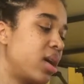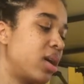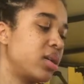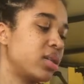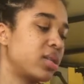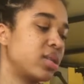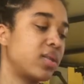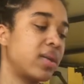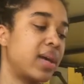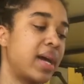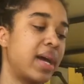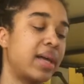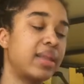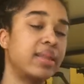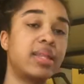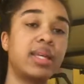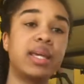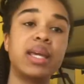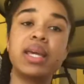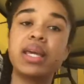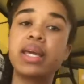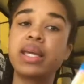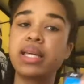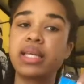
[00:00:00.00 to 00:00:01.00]
then I also
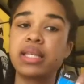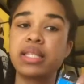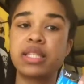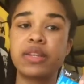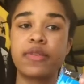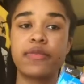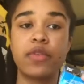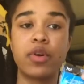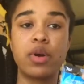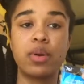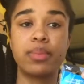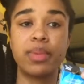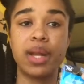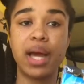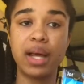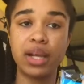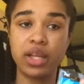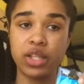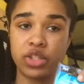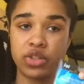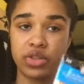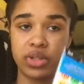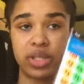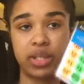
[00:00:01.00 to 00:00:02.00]
got these from
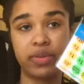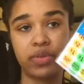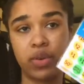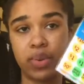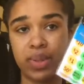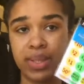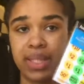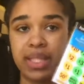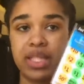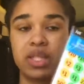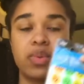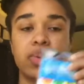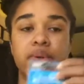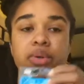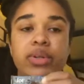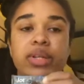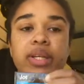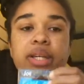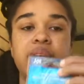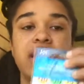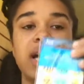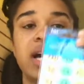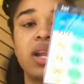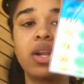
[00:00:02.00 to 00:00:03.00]
Dollar Tree. Of course, these were
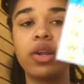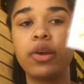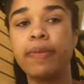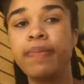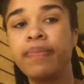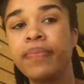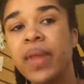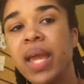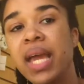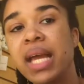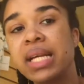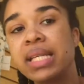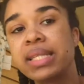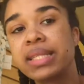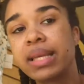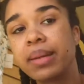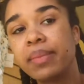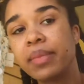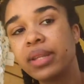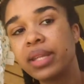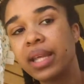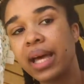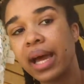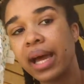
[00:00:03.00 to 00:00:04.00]
only
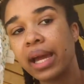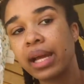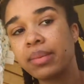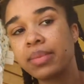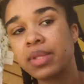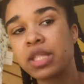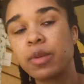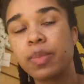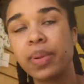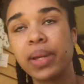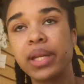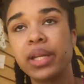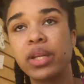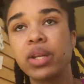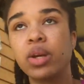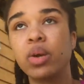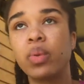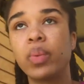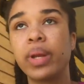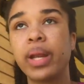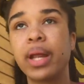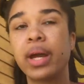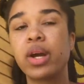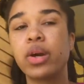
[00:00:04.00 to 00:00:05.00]
$1. Some of the items,
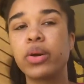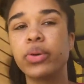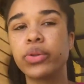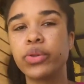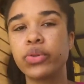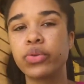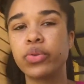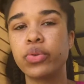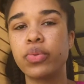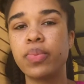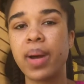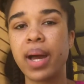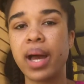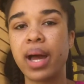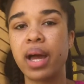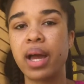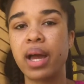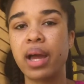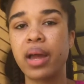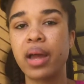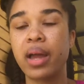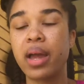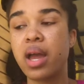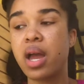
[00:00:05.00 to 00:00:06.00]
depending on when I go through
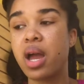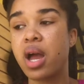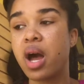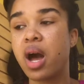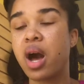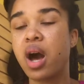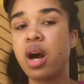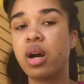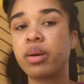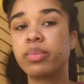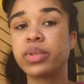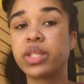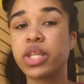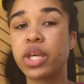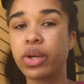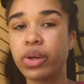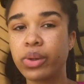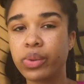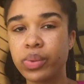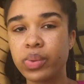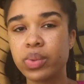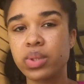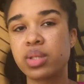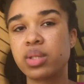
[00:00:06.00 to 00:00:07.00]
my
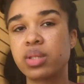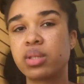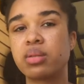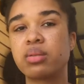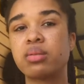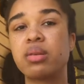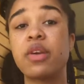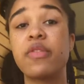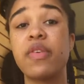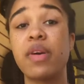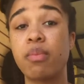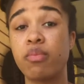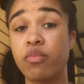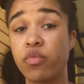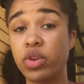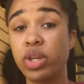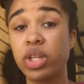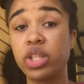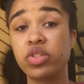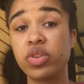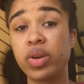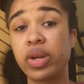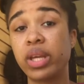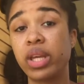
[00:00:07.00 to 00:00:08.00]
totes, if
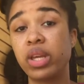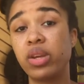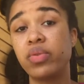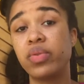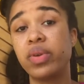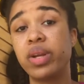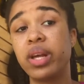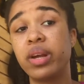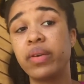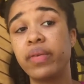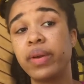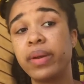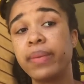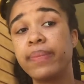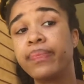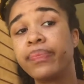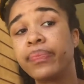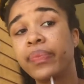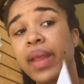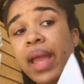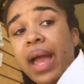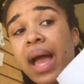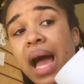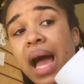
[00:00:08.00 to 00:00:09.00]
I'm really trying to get rid of it,